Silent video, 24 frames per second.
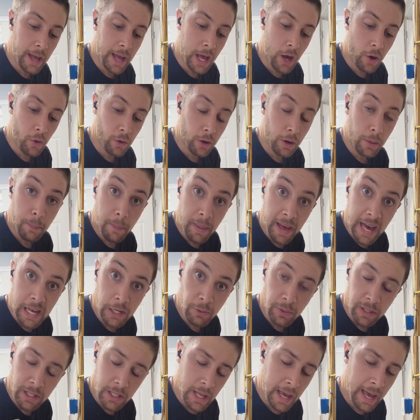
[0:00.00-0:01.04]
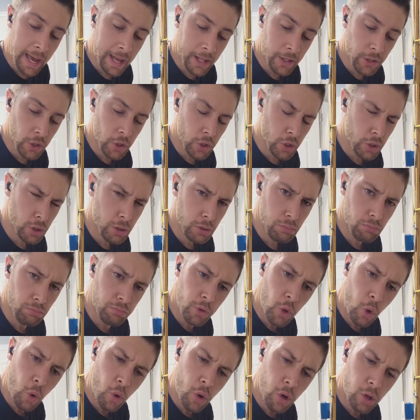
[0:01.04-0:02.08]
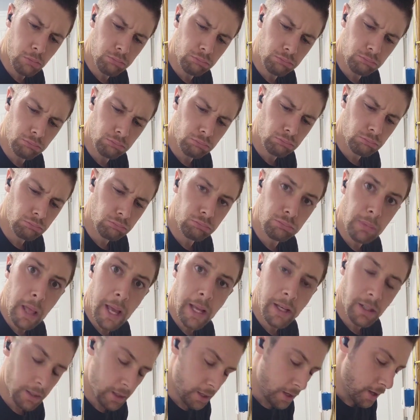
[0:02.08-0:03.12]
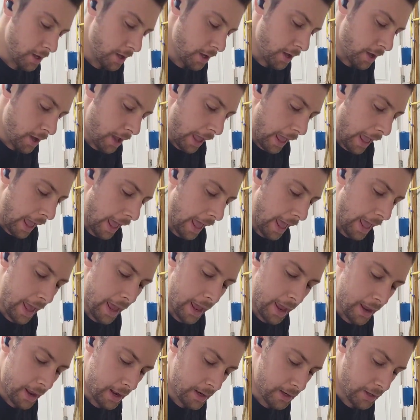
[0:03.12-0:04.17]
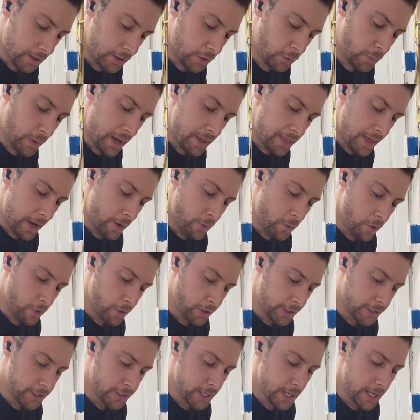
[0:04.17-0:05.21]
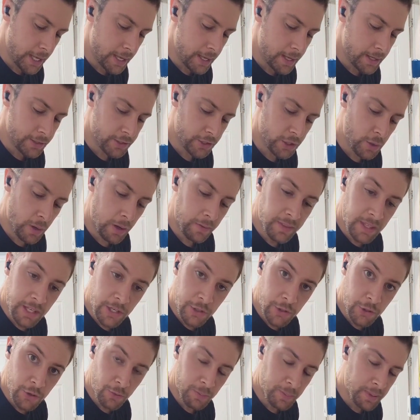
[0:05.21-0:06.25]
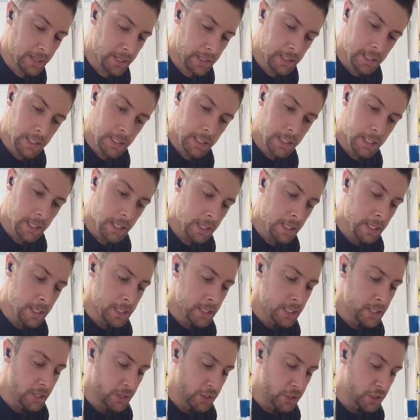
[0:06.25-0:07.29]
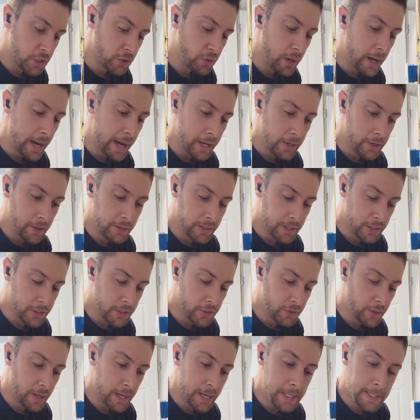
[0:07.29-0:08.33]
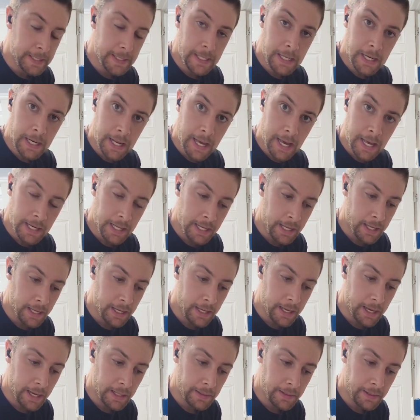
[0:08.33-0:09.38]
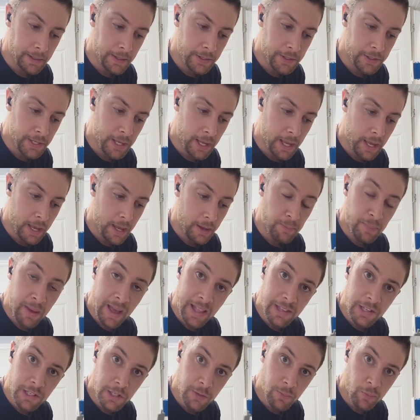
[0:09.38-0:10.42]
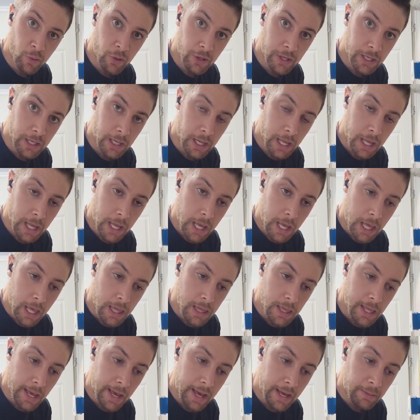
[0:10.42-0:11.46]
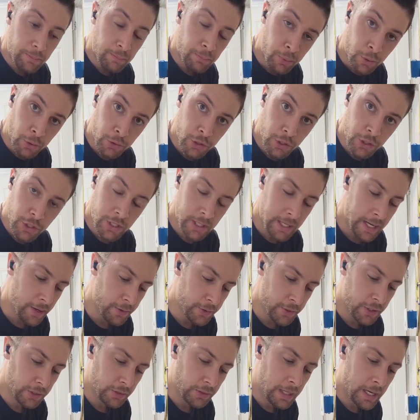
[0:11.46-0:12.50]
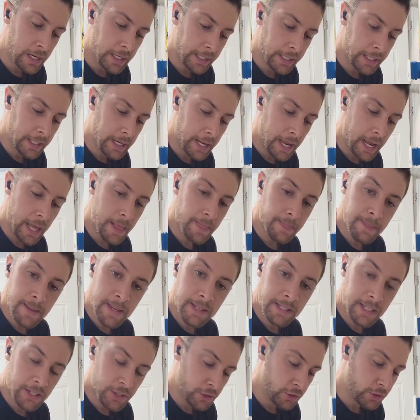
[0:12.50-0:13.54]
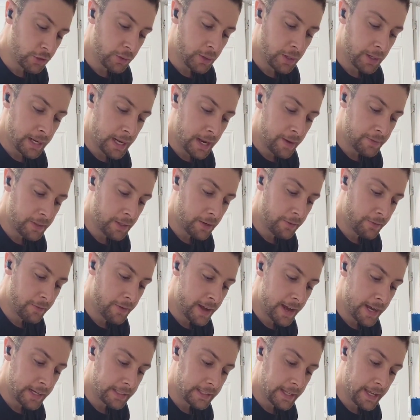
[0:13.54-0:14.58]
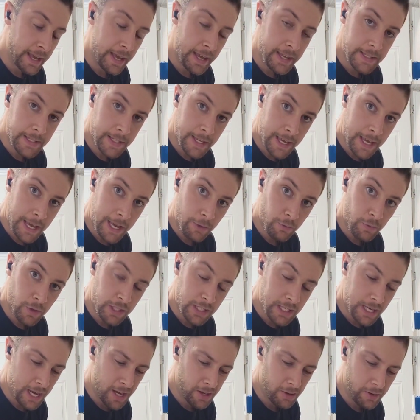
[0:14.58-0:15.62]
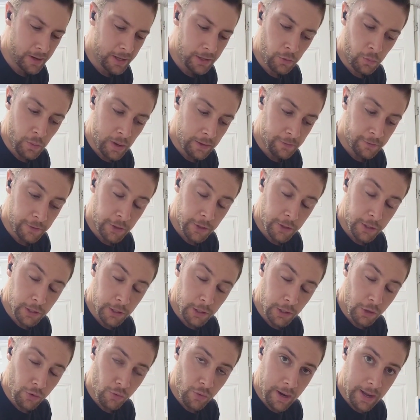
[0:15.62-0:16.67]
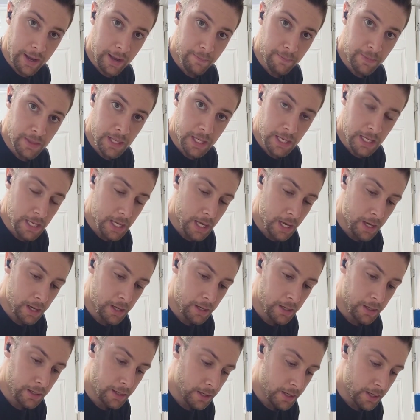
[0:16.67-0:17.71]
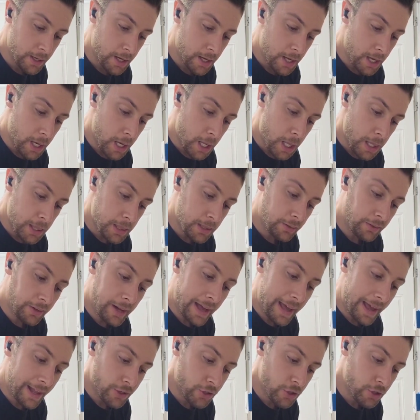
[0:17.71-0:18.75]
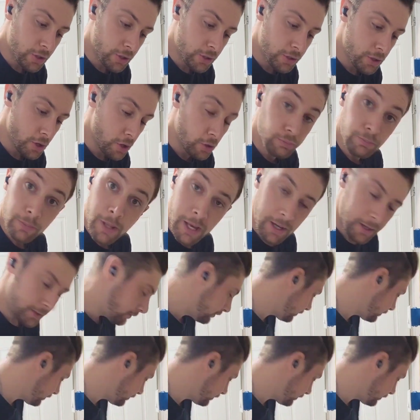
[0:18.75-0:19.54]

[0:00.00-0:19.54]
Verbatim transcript: our battery hatch door thing. And the way that works is you have these two pieces. This is a slider that slides in and out of here, and there's a pen spring that pushes it out to lock it, and this gets glued in after the fact as a retainer and a way for you to grab the, uh, the latch. So, yeah.